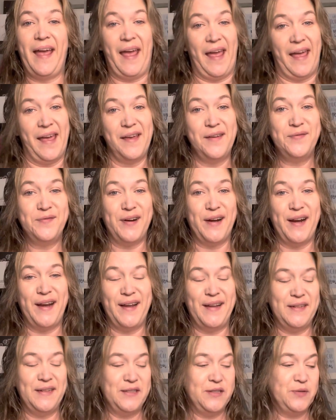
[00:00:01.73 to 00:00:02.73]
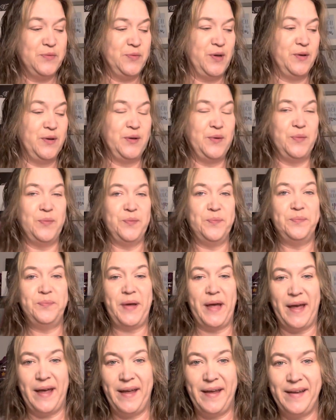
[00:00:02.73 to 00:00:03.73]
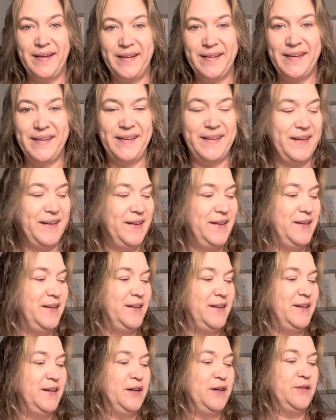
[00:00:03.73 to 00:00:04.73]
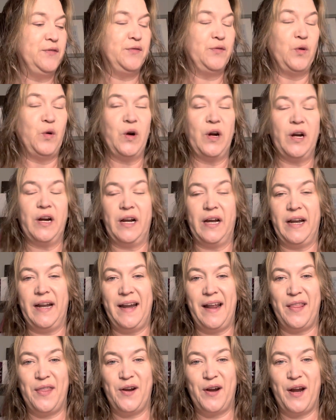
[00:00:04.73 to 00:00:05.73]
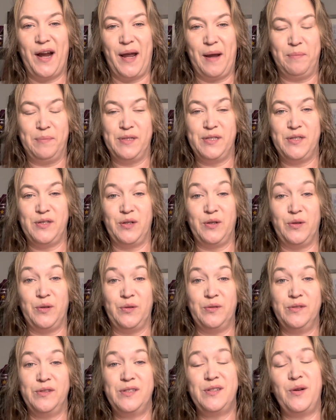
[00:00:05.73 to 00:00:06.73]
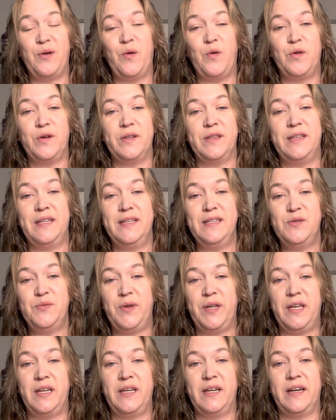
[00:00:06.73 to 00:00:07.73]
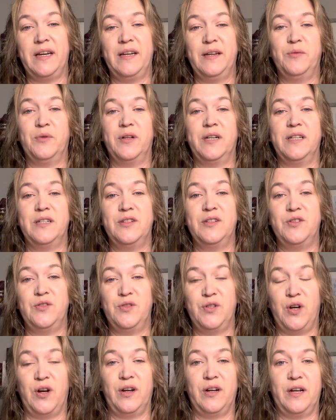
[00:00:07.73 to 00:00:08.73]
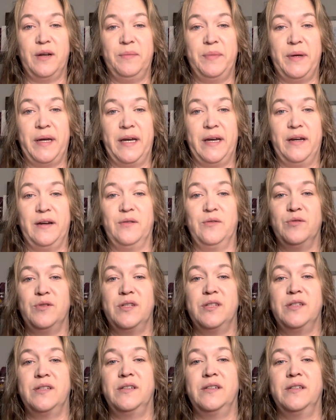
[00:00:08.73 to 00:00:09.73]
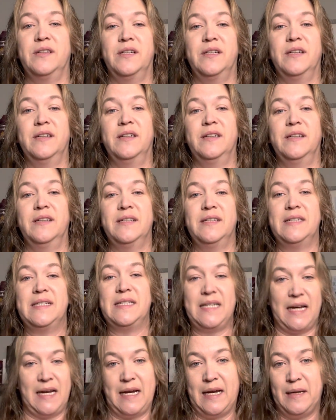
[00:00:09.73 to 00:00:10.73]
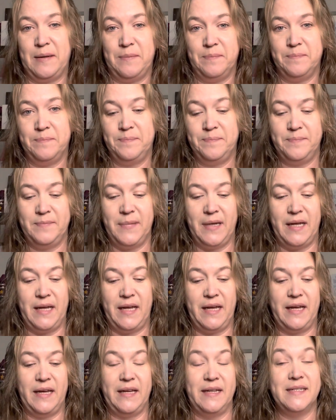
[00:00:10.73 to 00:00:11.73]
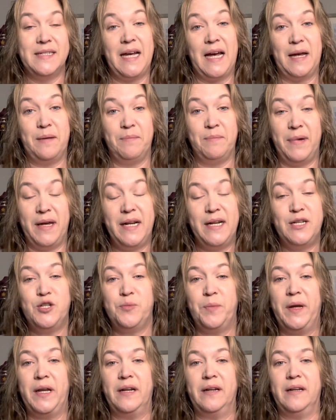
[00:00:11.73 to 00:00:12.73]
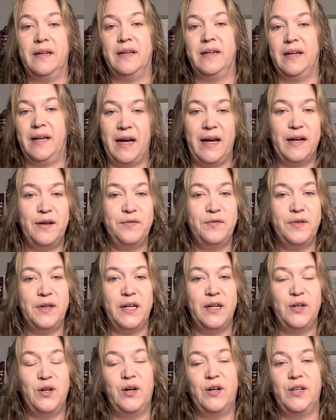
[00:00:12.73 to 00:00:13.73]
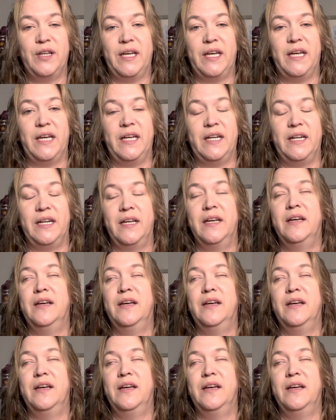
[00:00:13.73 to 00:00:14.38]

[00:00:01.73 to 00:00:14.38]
Hey friends, welcome back for another episode. So this week I wanted to talk about time and time management and how to fit it all in